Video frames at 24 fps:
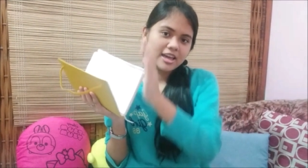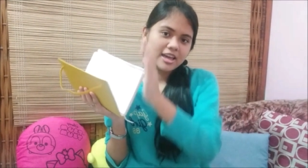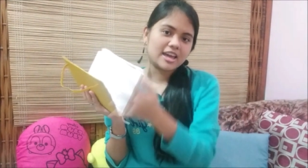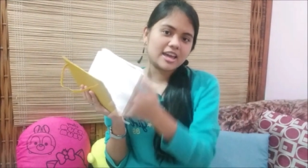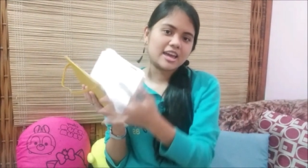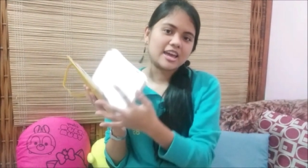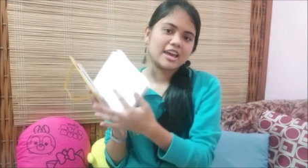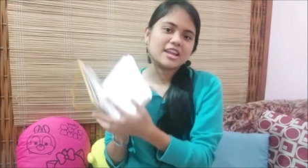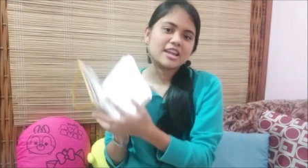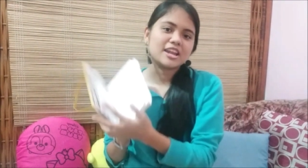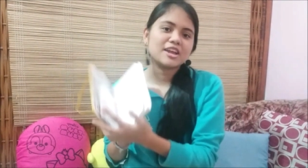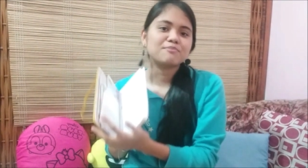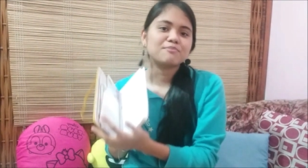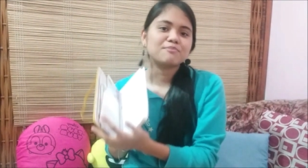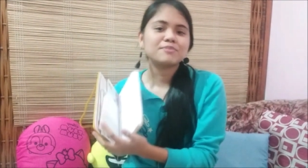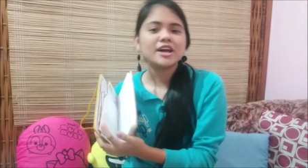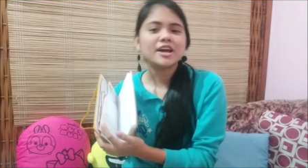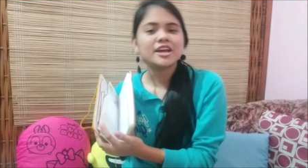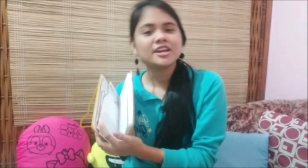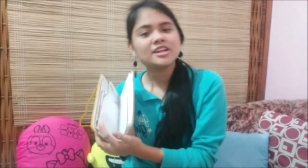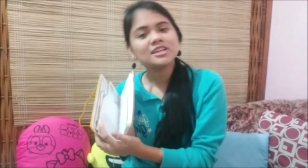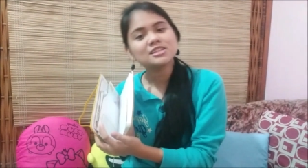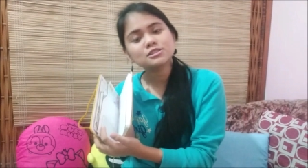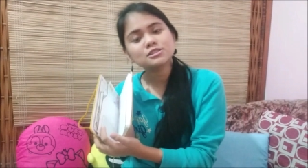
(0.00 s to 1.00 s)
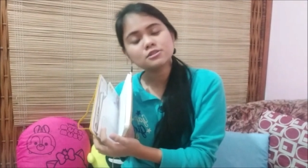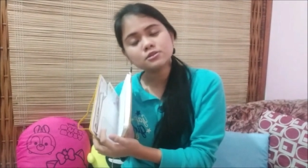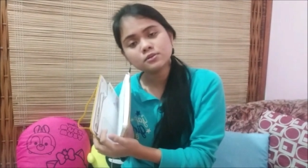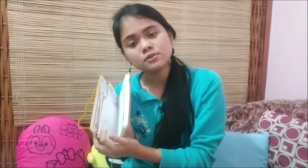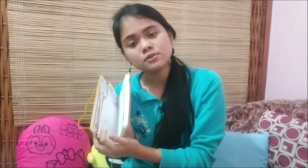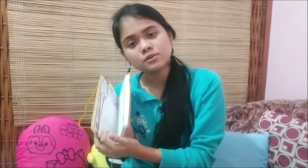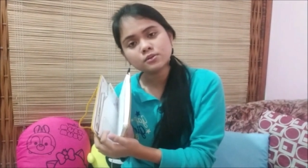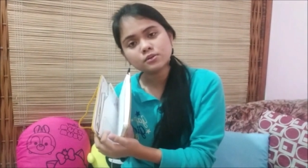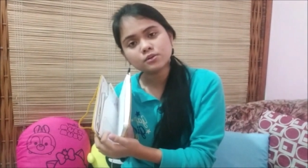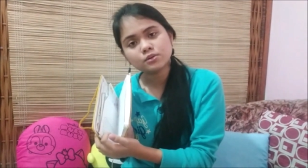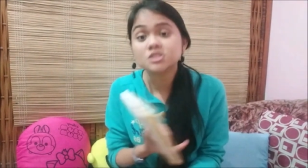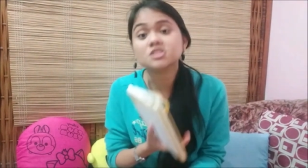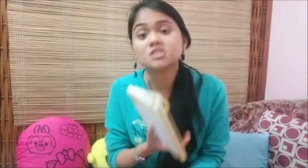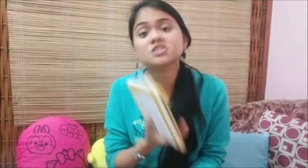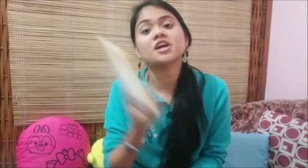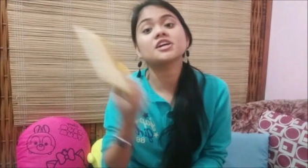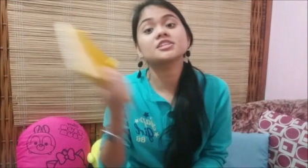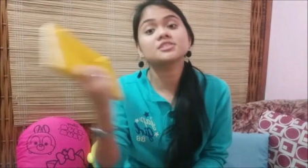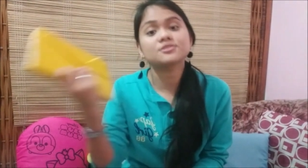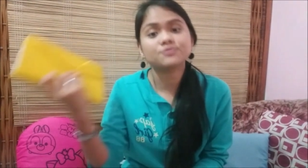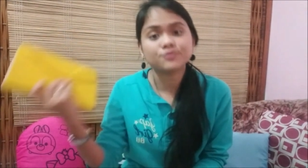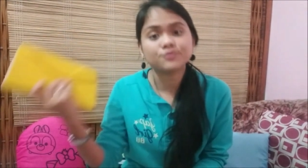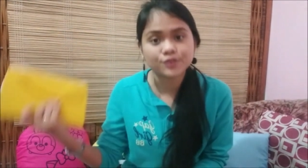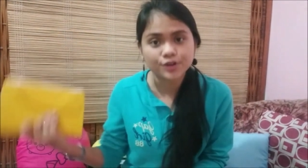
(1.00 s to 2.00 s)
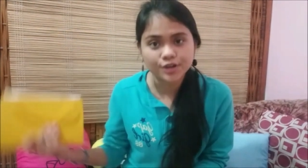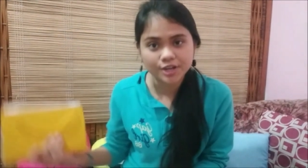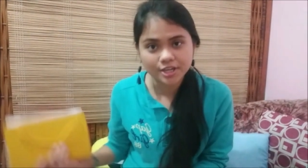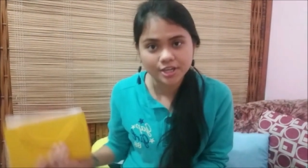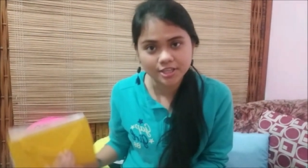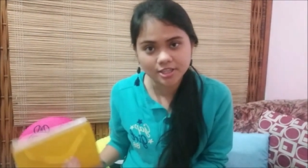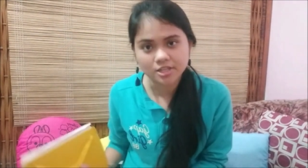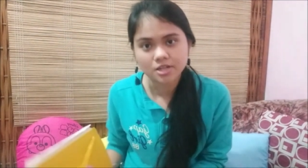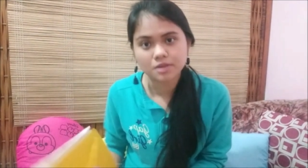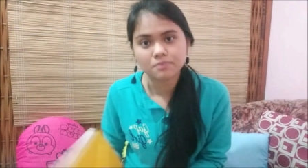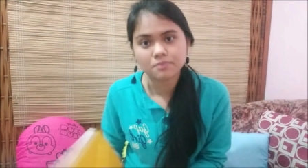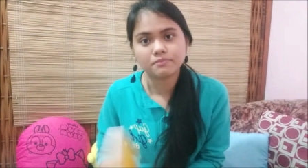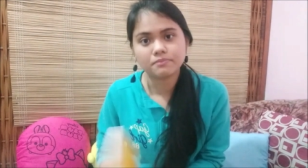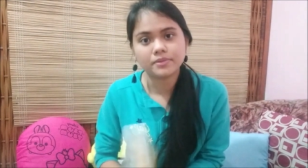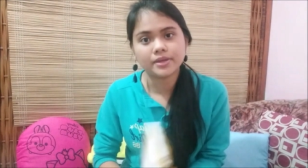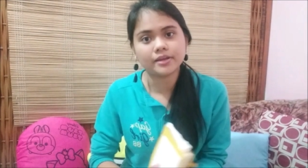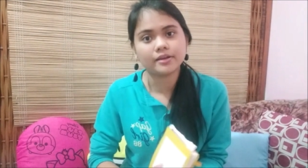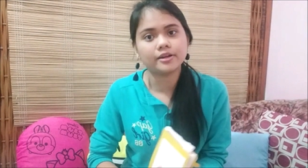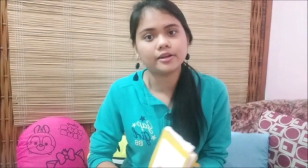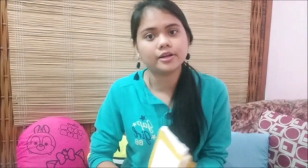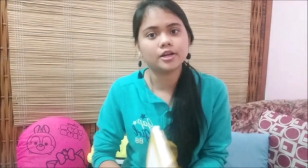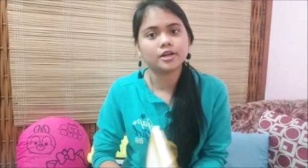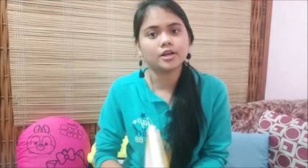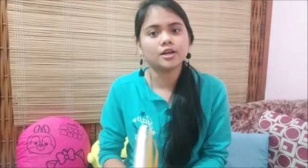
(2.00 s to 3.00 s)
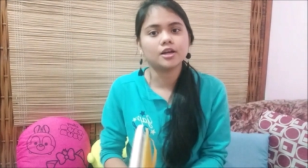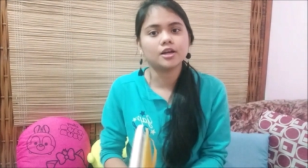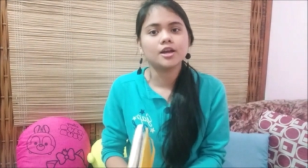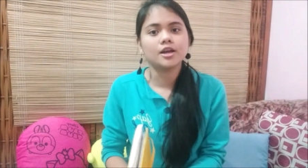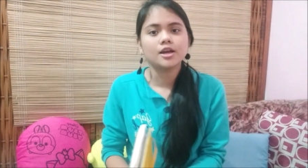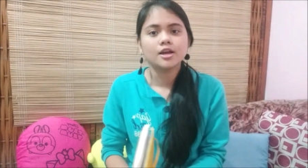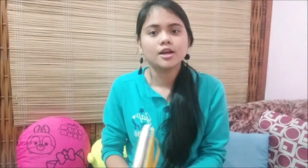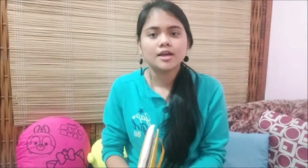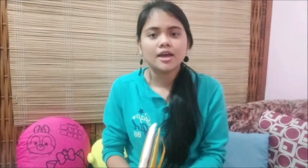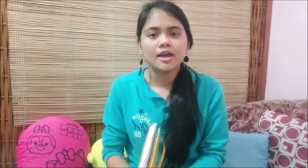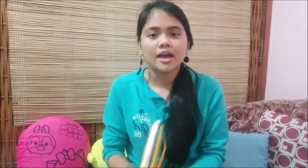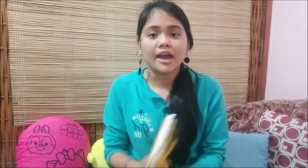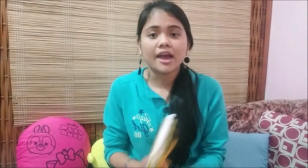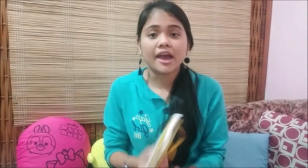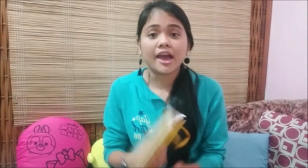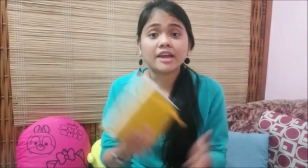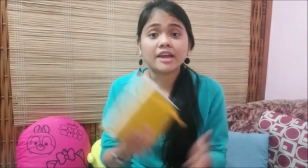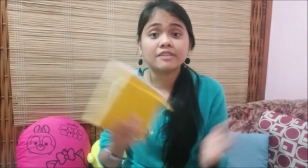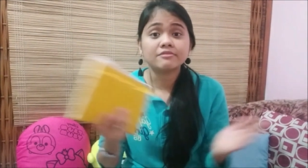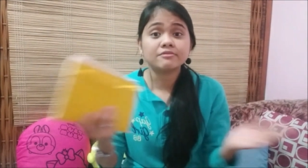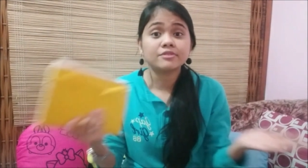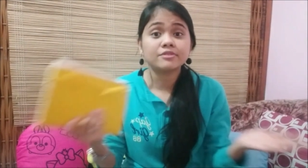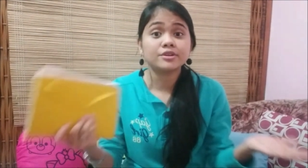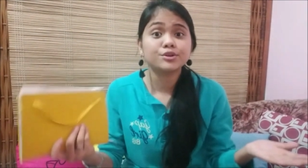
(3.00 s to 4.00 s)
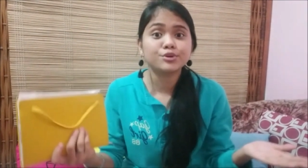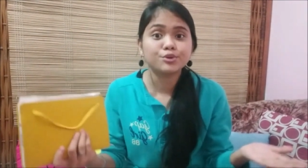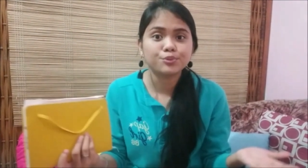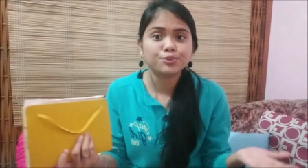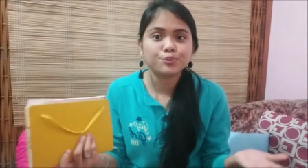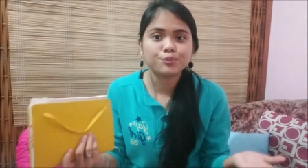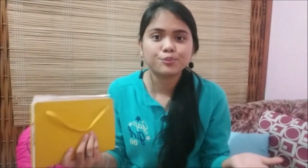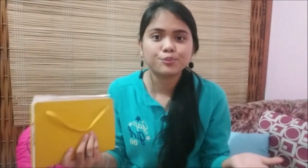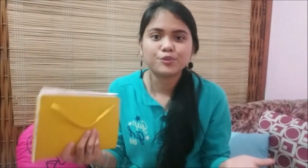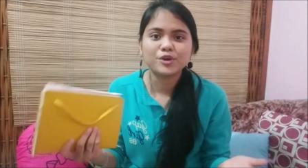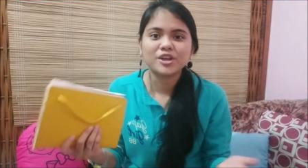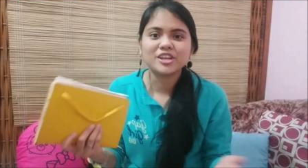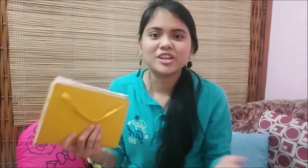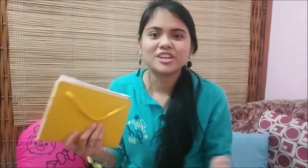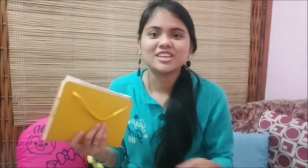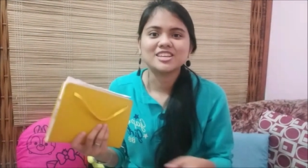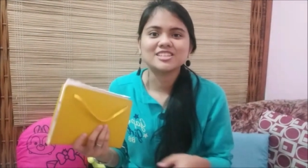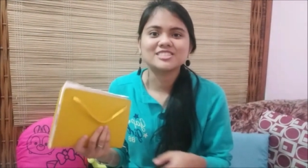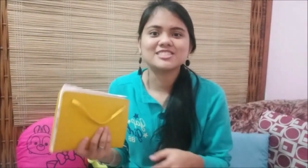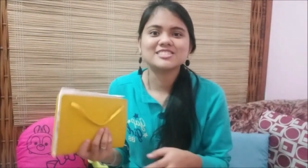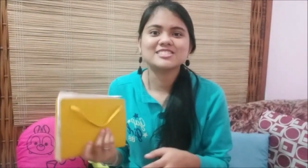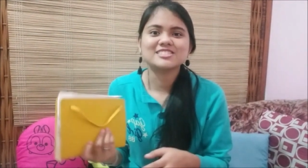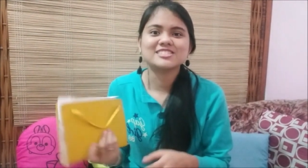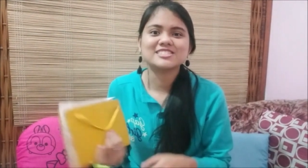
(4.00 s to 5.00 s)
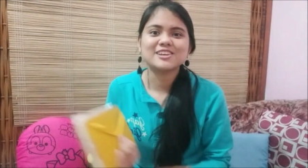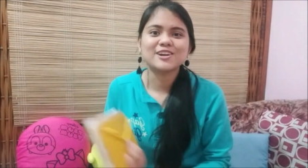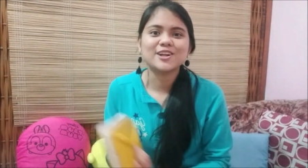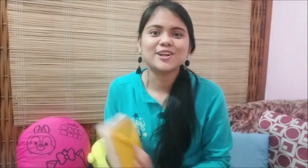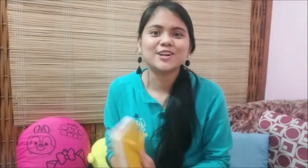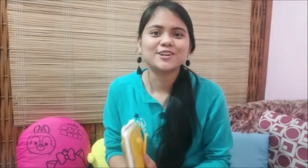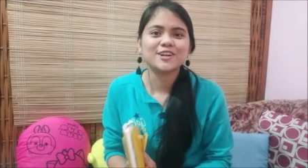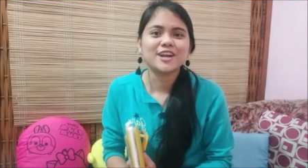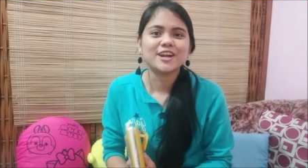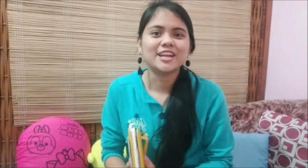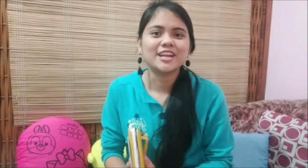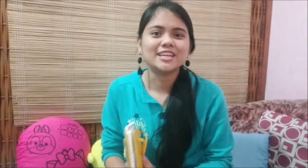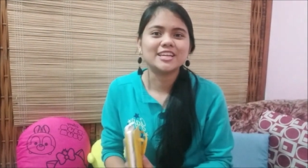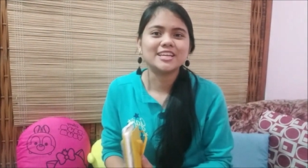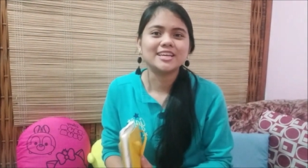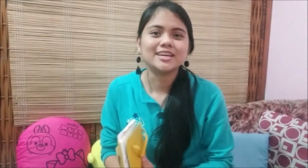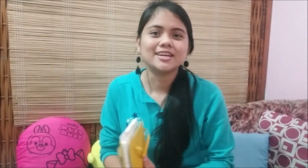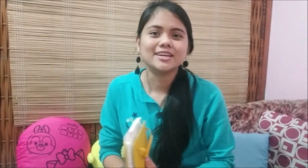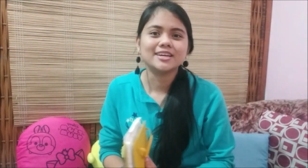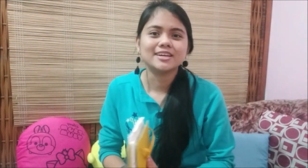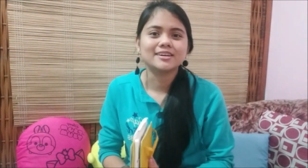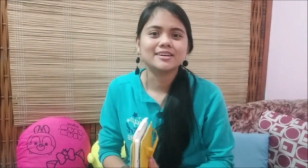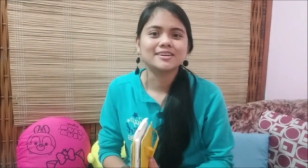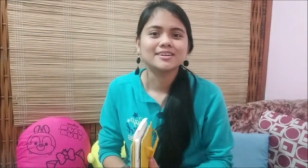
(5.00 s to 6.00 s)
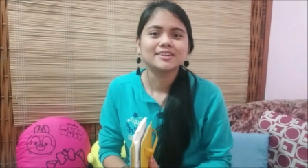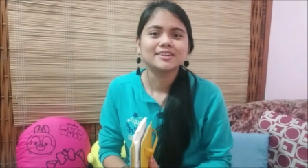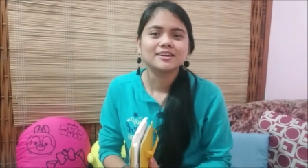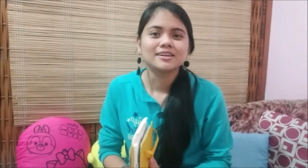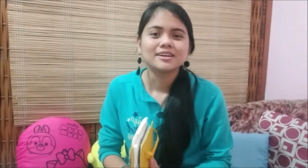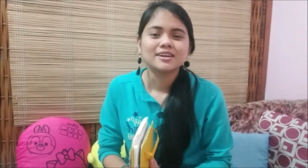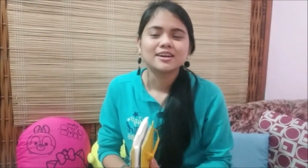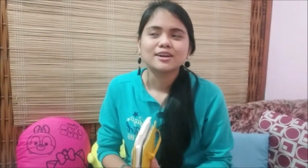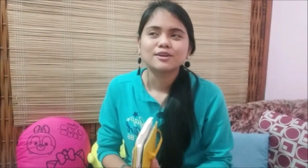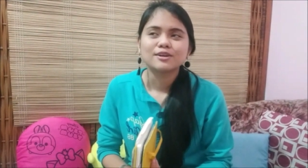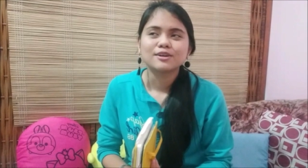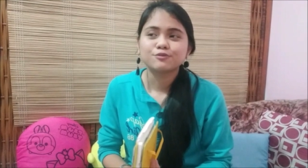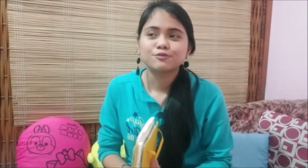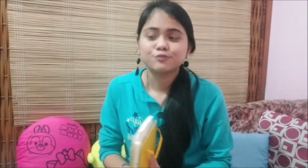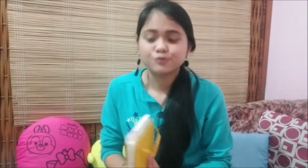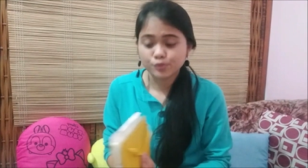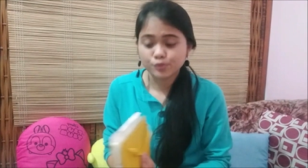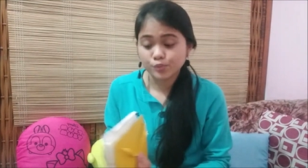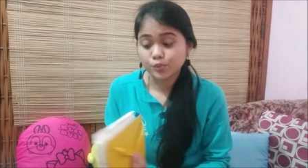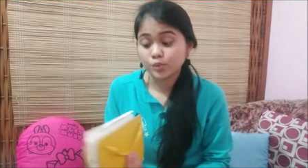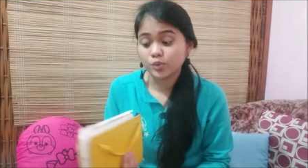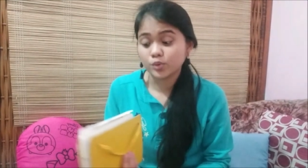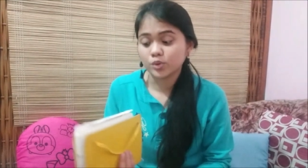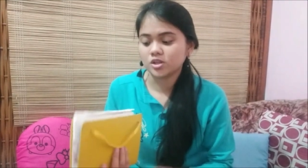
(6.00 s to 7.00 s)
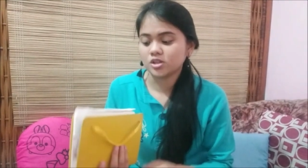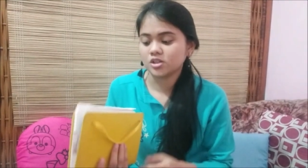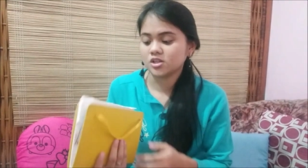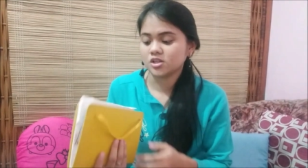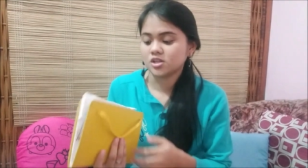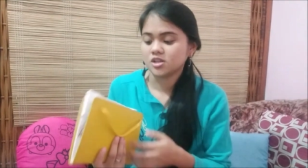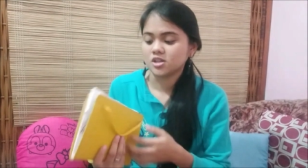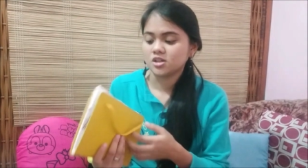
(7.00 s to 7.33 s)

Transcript: And I'm planning to transfer it in a bigger envelope when it's already full.